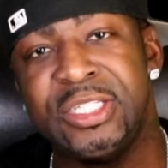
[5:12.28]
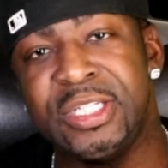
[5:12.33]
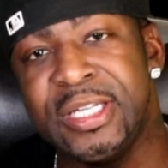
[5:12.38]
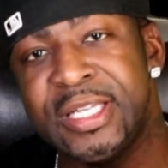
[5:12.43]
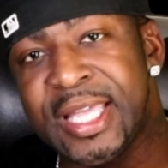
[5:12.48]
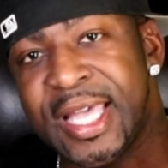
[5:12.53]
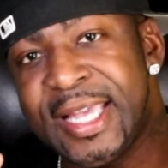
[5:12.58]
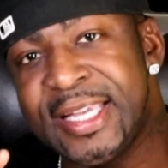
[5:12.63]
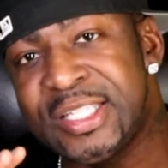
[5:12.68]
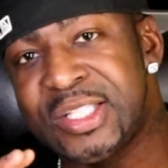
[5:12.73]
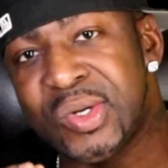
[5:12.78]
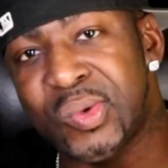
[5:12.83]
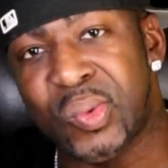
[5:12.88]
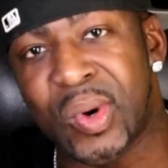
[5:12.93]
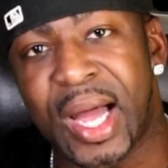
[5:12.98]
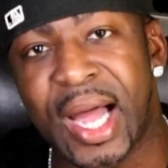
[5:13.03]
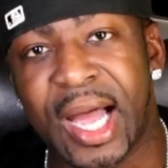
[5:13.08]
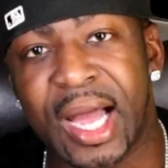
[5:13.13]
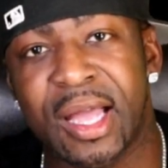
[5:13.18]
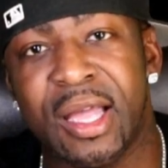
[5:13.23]
BGKs The
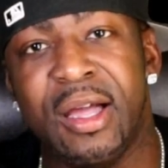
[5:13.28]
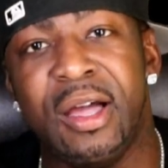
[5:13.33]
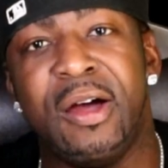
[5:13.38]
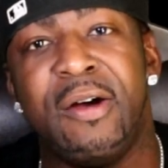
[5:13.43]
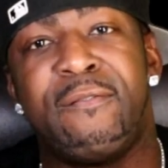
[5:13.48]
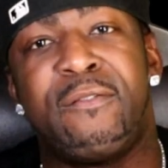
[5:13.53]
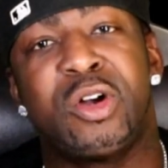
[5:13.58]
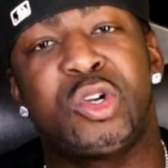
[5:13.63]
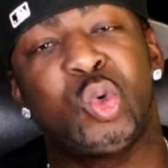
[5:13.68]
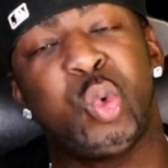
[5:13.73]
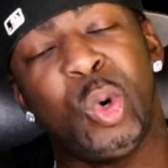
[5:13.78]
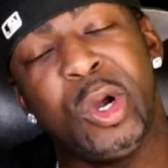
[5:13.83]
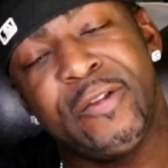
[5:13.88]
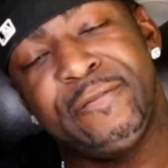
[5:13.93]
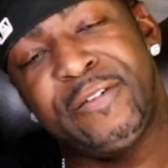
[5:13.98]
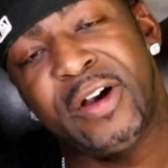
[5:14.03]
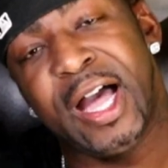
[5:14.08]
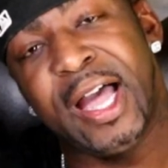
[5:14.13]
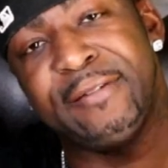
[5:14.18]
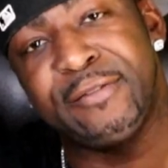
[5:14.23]
Rock for
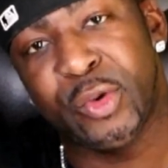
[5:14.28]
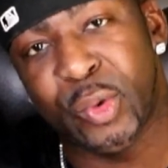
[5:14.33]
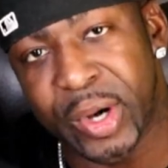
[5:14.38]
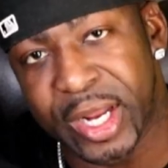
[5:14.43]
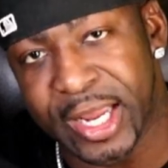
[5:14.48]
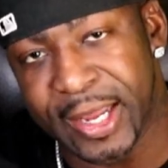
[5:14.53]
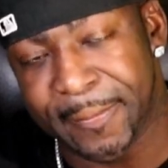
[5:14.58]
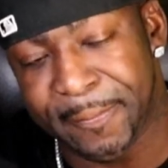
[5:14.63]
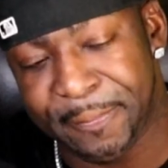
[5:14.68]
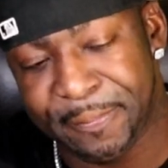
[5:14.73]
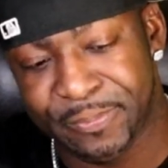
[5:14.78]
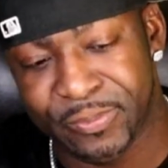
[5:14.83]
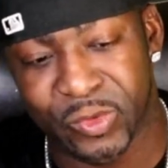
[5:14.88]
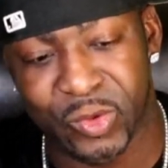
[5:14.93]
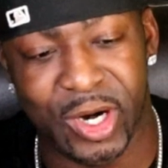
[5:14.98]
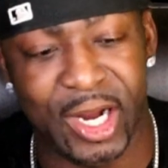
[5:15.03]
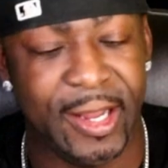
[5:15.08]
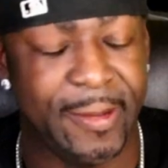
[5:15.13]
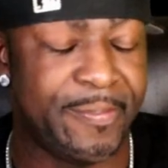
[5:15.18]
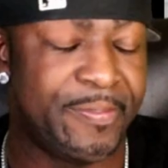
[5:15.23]
25 grand,
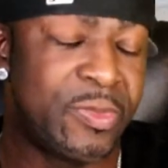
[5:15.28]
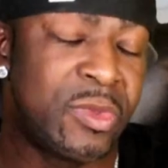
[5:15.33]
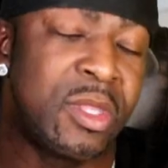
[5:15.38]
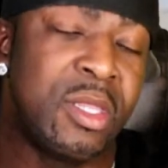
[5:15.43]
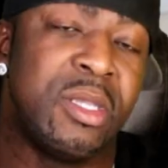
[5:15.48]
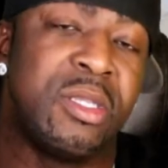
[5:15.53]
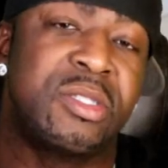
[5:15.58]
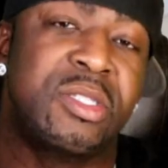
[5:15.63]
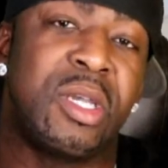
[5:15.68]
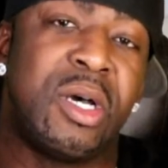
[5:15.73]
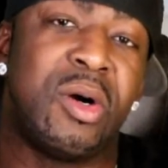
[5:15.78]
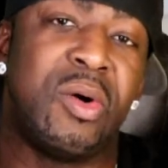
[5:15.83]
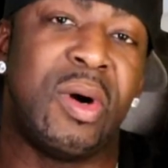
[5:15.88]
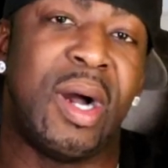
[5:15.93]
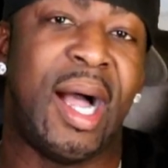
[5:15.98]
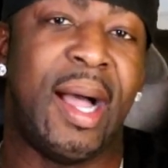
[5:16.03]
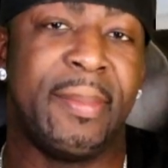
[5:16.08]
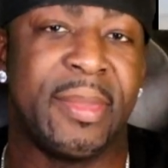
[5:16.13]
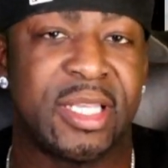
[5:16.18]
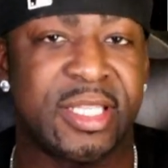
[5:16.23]
right?
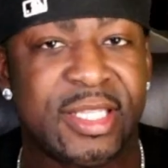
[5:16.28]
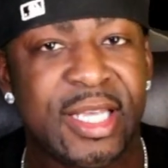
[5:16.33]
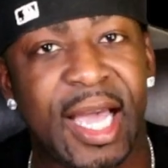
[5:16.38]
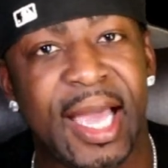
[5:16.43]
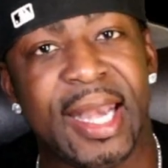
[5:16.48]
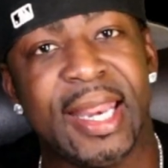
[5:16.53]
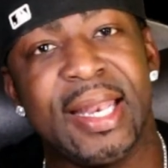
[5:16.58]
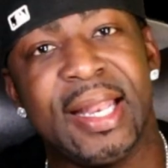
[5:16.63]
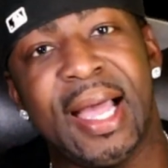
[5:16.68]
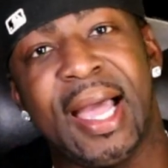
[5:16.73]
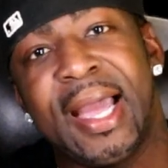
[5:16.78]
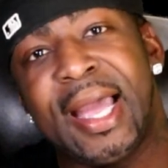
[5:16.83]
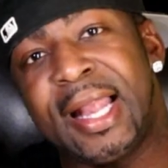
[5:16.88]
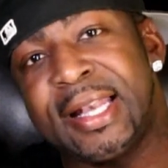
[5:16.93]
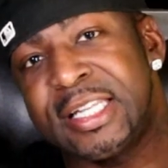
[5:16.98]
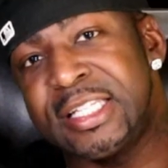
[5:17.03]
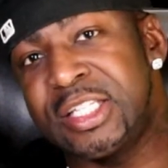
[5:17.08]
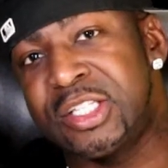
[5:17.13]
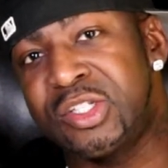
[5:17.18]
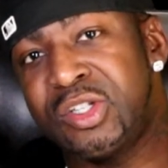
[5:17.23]
So I'm excited. I
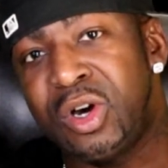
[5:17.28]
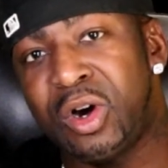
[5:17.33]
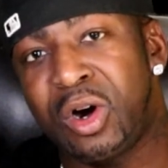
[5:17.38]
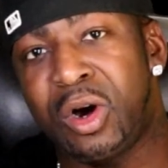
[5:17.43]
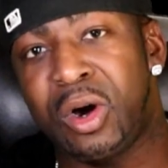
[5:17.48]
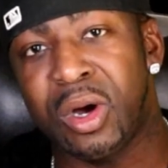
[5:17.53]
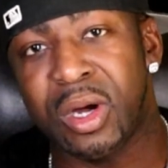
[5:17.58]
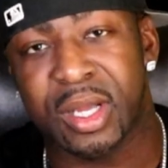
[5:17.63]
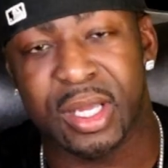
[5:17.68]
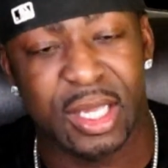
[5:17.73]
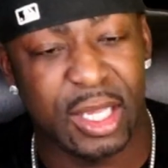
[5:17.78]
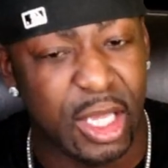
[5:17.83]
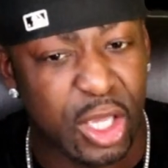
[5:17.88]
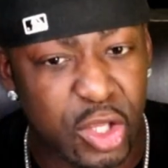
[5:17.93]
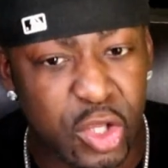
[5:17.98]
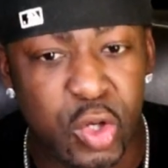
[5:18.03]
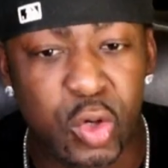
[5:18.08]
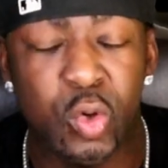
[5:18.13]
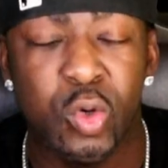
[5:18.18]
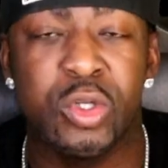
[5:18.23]
got this dog,
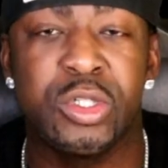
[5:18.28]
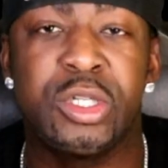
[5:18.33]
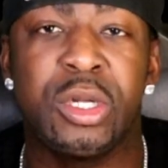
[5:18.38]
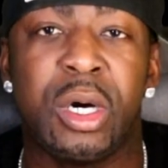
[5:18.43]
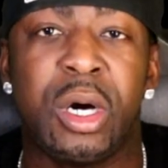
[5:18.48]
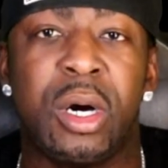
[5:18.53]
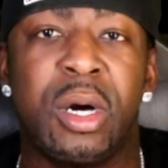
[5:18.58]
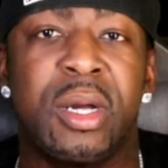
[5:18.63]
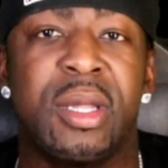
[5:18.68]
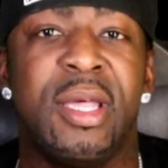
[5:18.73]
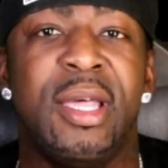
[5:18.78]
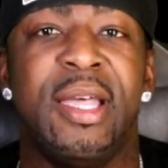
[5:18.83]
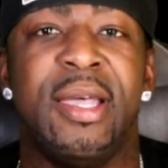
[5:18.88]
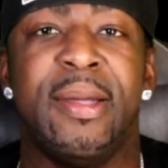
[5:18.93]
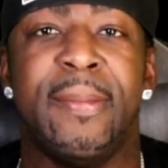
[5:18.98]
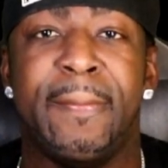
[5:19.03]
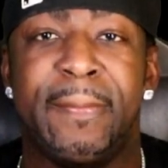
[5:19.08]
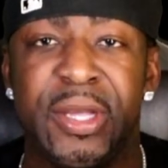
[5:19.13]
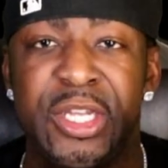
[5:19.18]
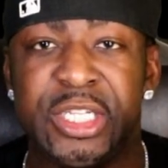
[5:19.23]
huge dog.
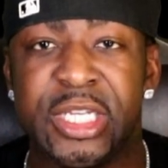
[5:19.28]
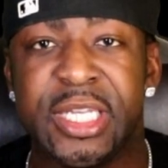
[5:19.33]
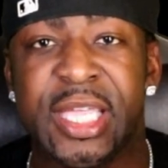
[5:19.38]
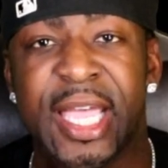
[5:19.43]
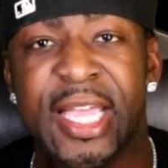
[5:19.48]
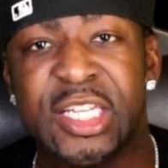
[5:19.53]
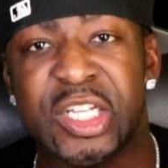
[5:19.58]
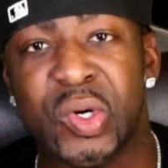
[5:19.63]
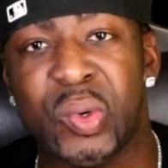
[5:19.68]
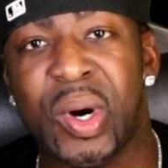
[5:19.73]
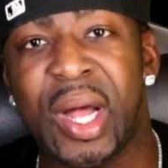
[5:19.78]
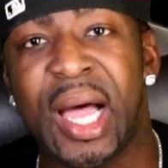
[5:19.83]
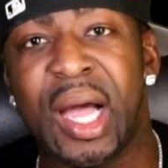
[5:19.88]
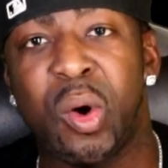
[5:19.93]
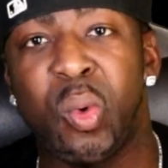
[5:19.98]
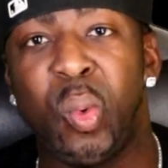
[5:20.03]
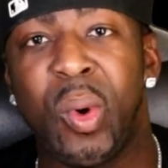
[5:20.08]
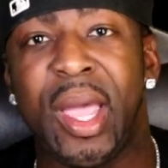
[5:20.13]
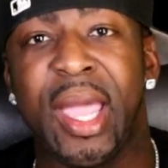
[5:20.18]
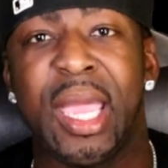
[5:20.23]
BGKs The
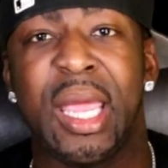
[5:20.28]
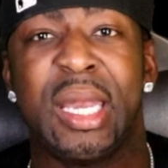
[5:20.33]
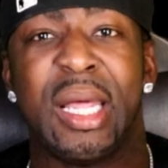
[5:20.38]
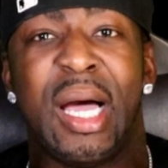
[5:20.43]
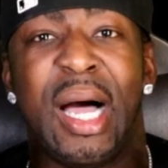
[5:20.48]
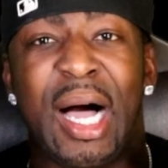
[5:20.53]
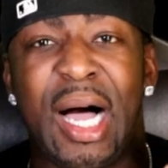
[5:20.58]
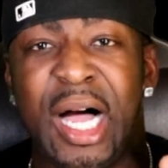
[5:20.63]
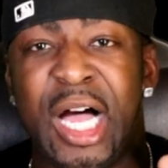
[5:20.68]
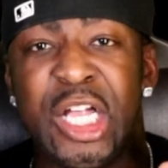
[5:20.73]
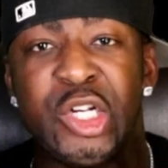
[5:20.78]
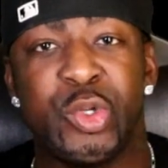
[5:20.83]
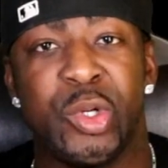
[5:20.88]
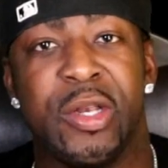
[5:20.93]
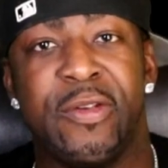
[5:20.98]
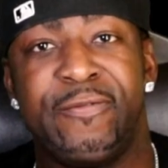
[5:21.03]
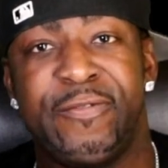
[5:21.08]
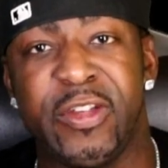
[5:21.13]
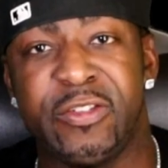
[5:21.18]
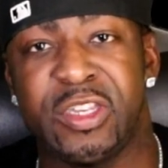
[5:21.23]
Rock weighed
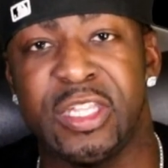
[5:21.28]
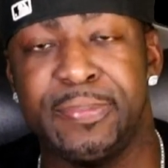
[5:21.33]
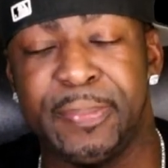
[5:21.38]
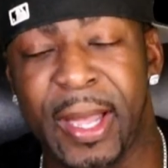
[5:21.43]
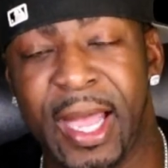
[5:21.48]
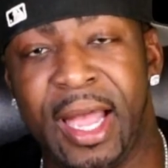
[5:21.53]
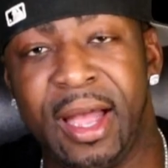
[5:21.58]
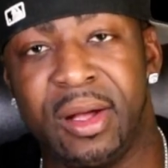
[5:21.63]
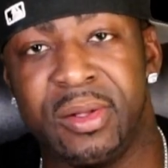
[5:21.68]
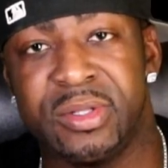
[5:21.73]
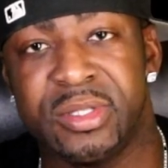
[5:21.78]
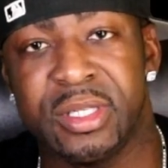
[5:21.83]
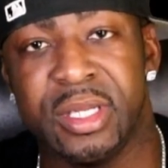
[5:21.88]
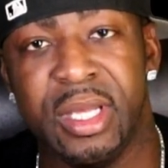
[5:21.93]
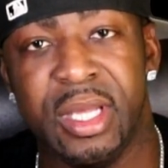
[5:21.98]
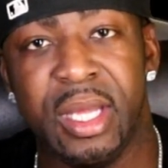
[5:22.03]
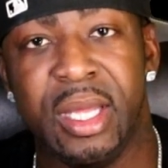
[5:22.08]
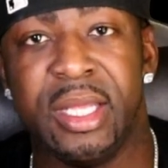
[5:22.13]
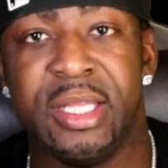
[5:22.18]
150 pounds.